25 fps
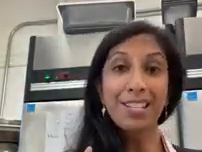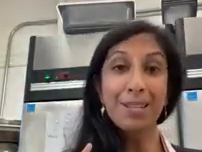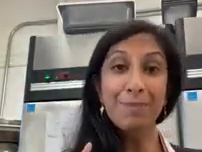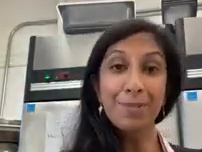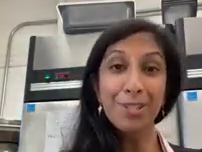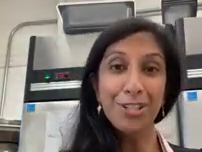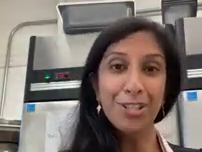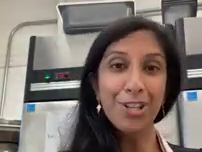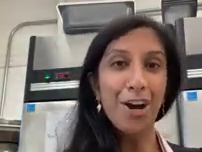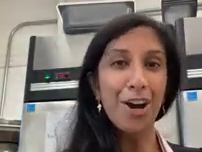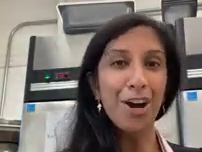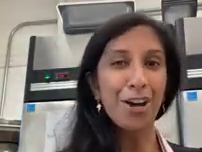
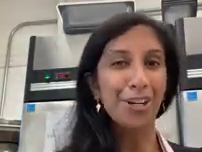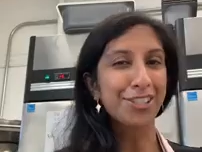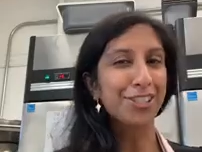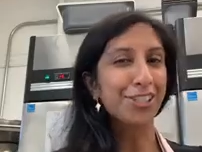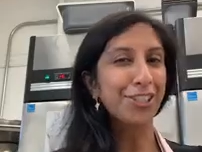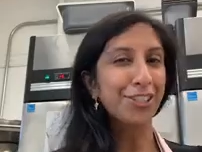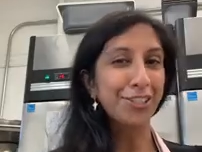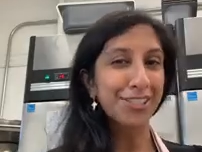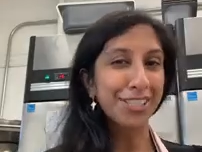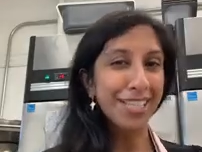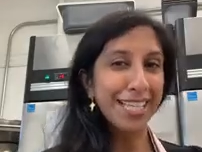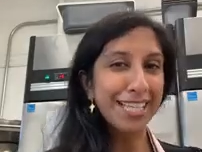Some
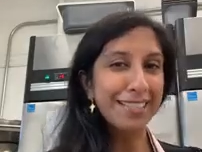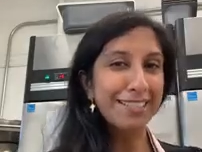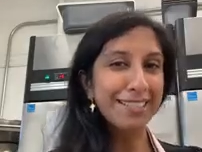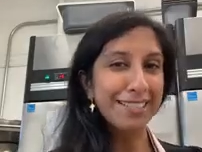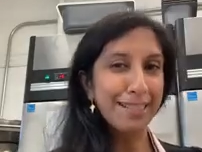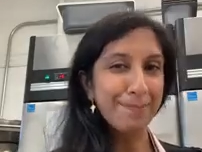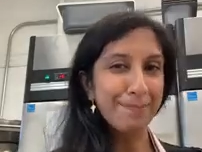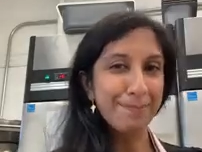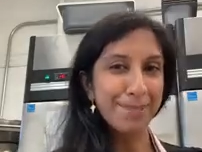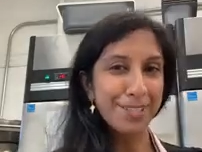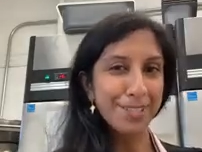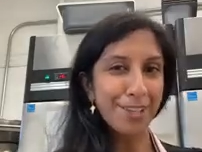salt. You'll need
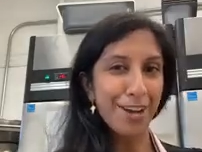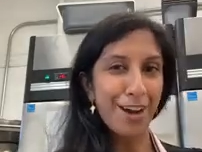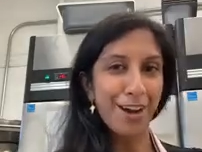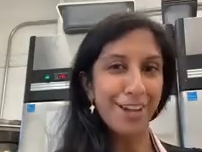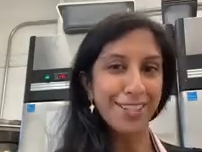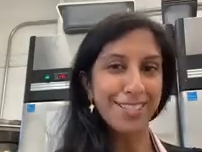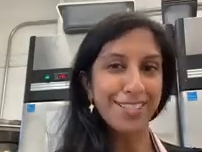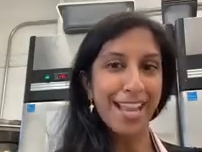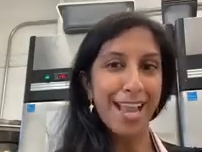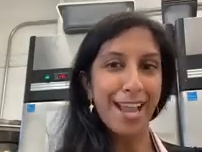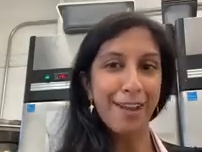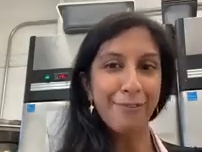some
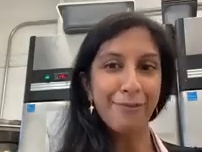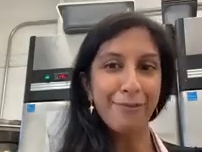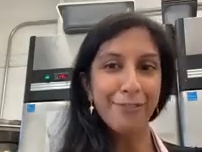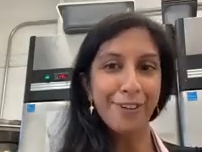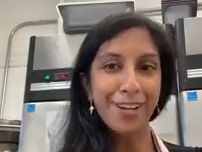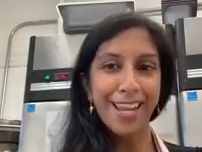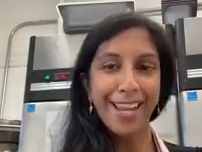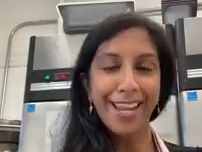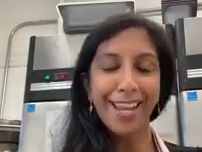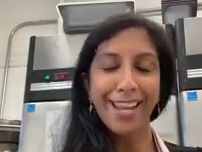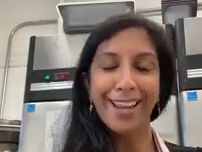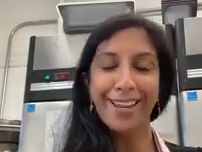salt.
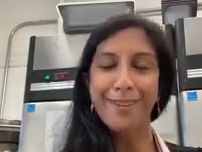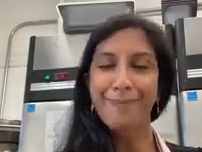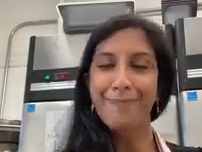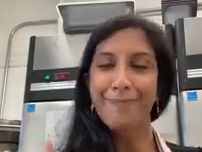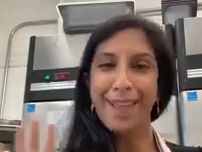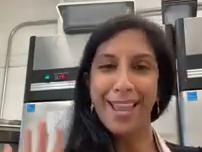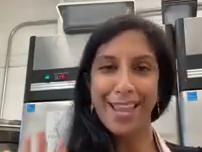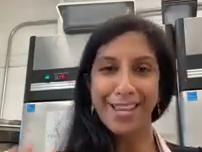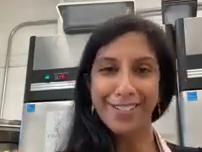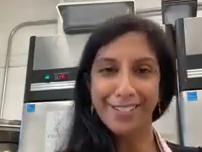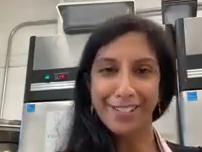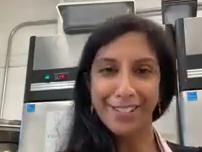Every
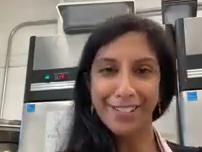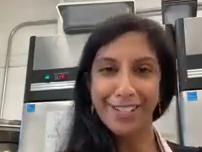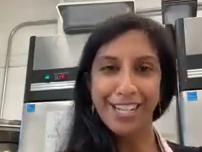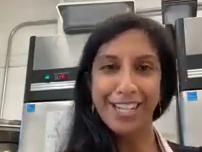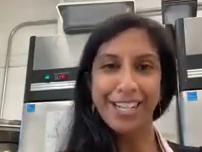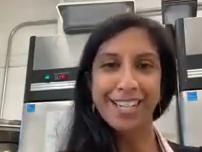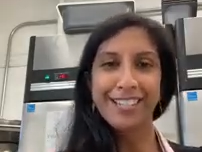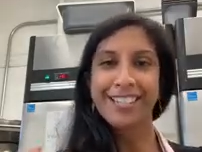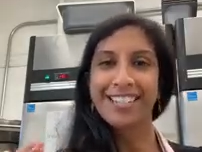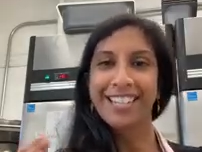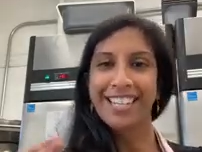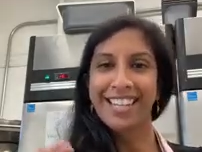baked
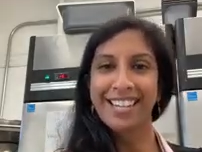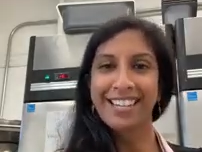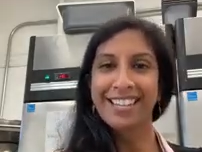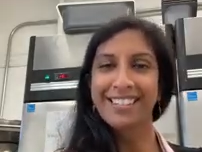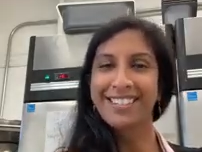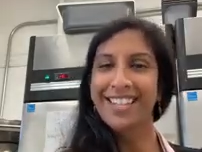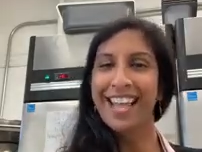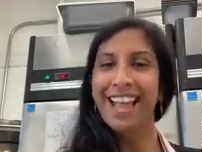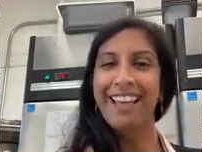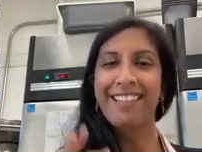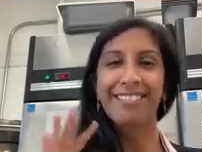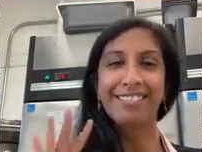good
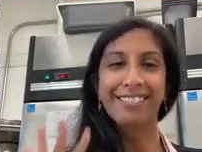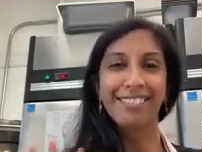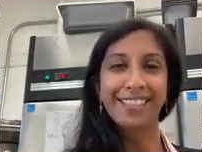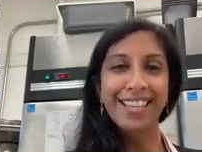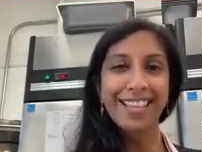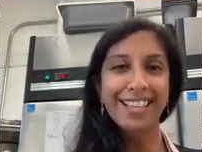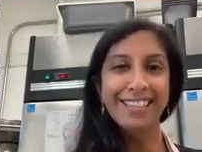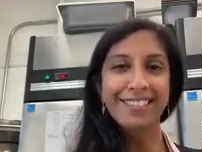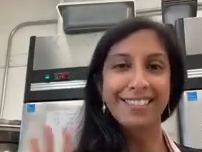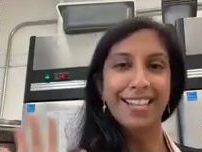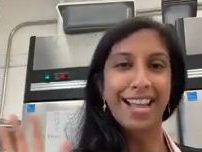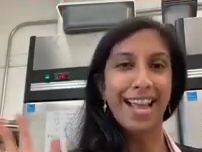needs at
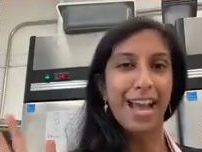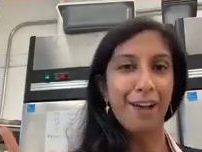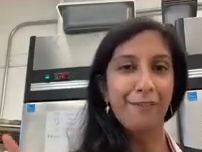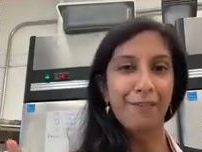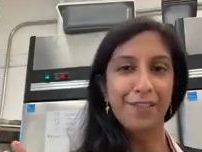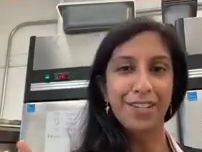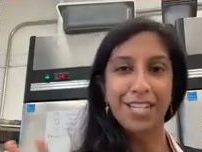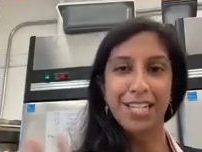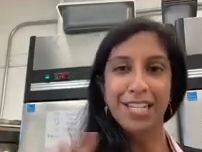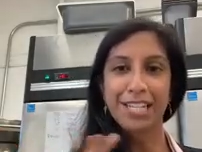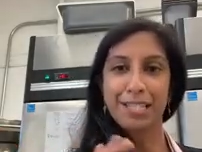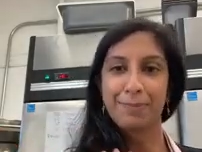least
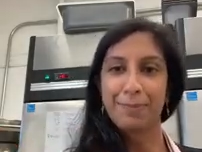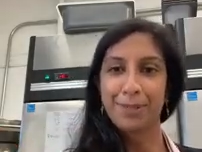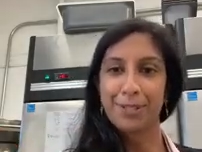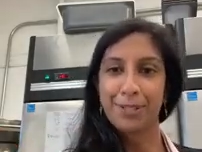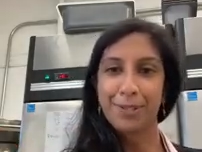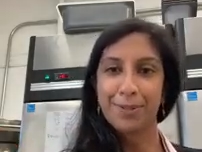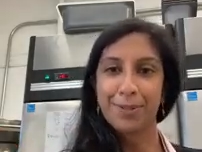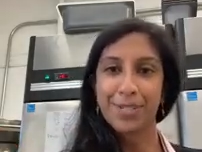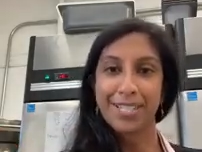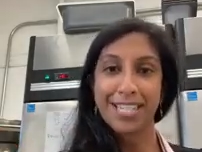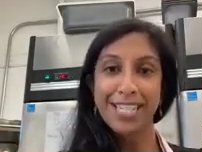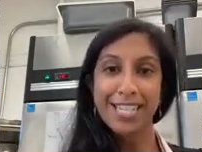half a
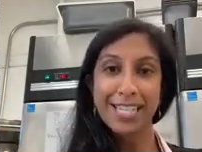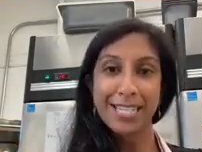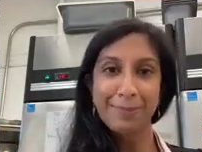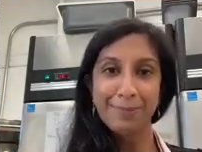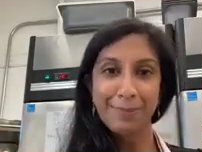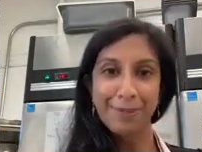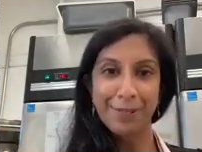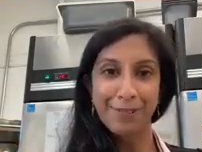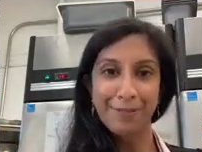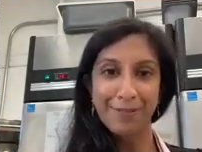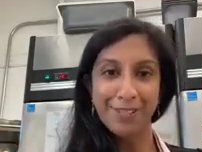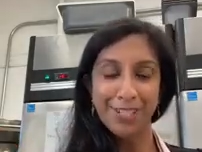teaspoon to a
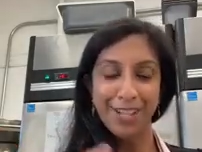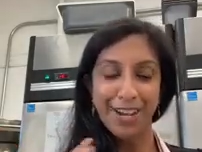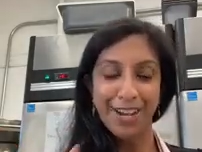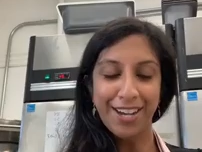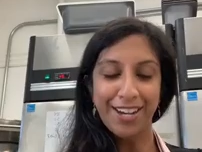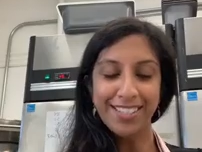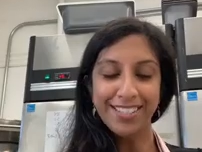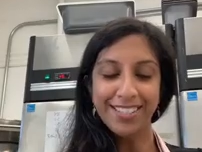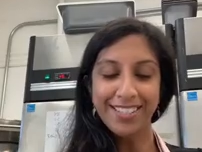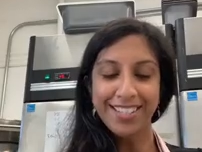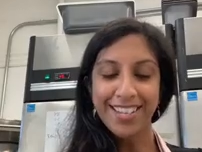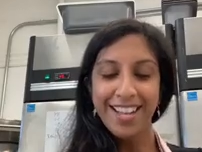teaspoon of
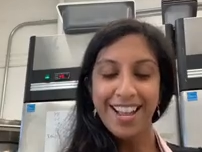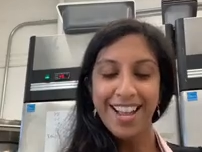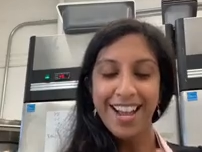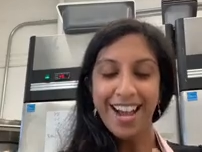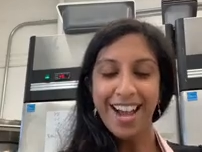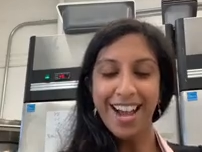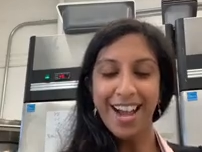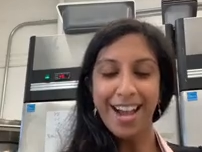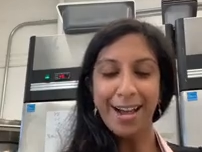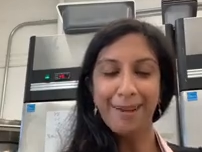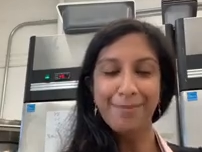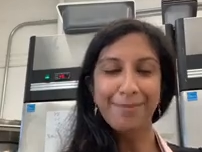salt
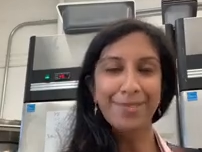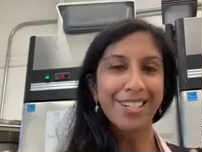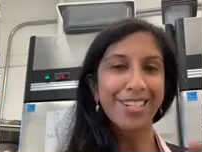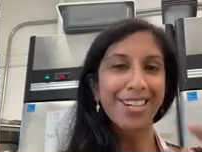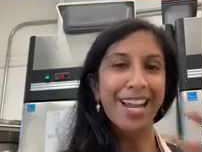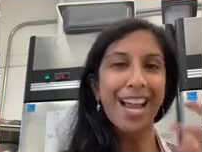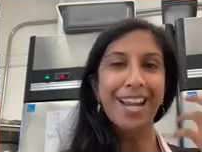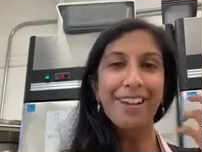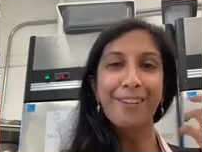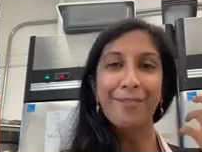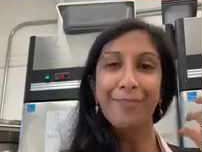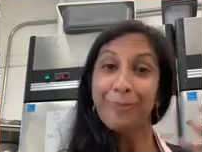to
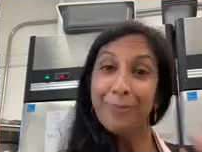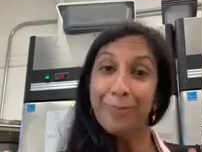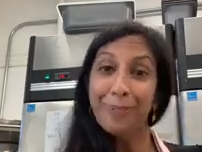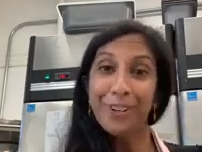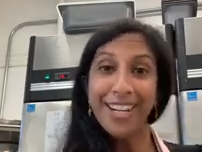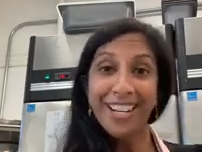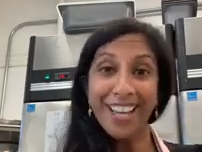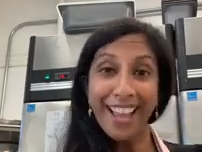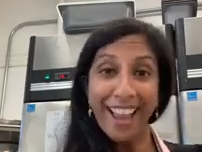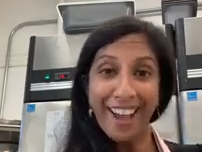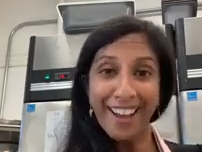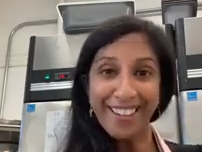kind of
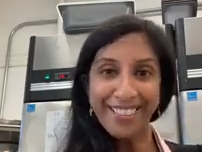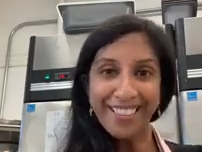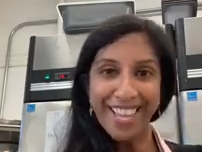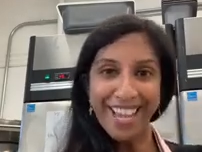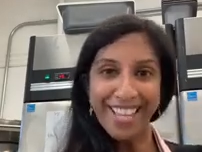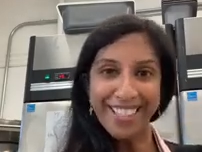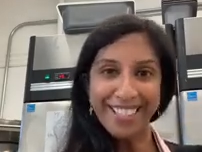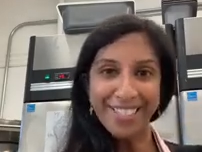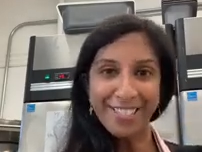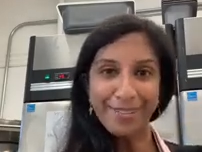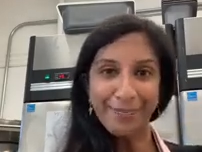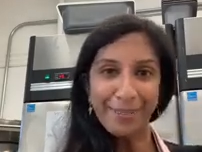bring out
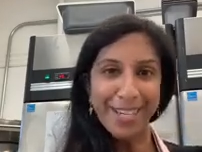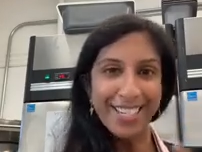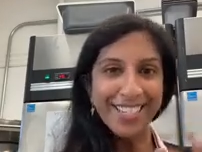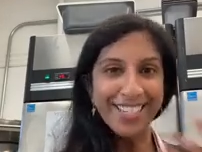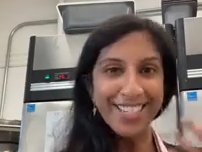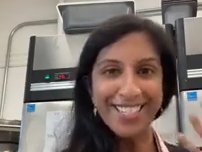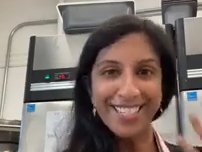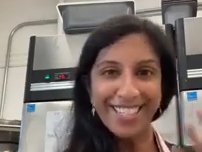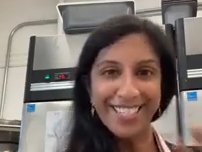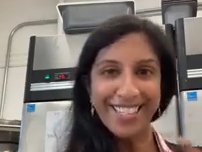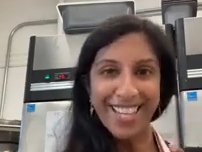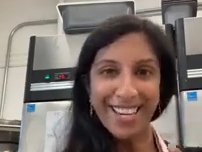that
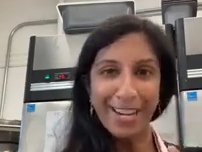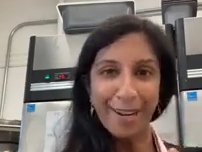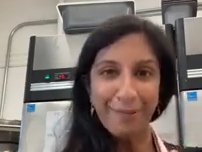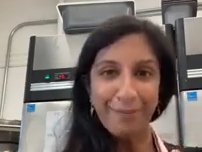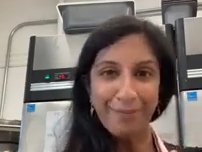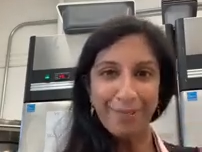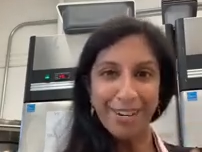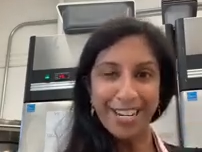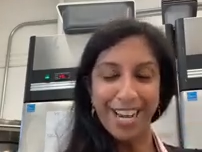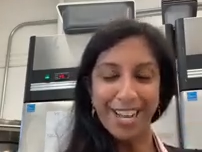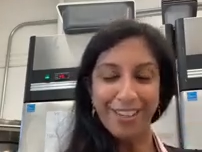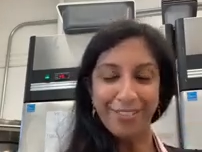sweetness and kind
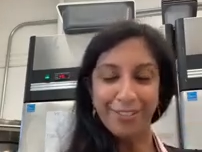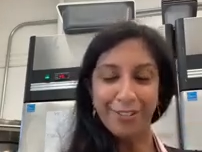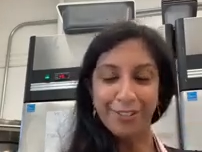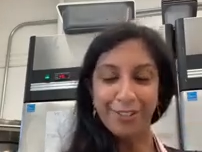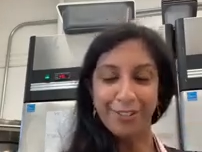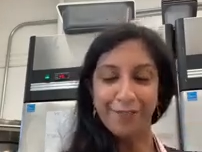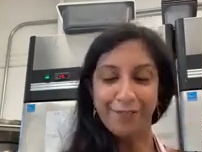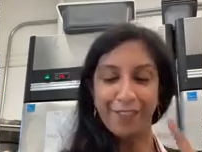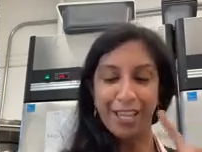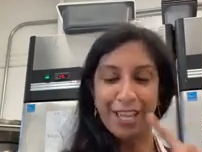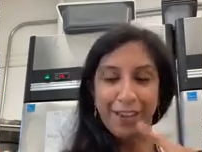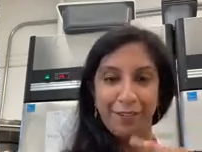of bring out
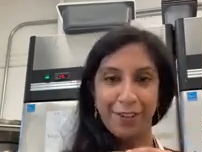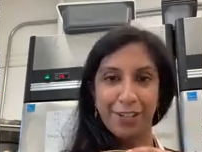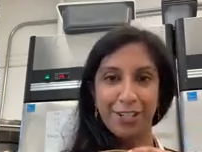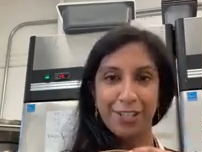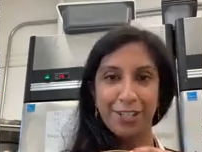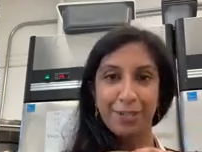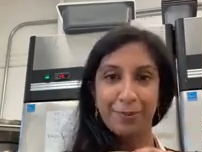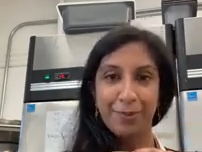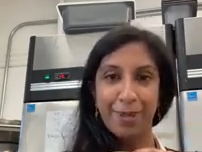those flavors.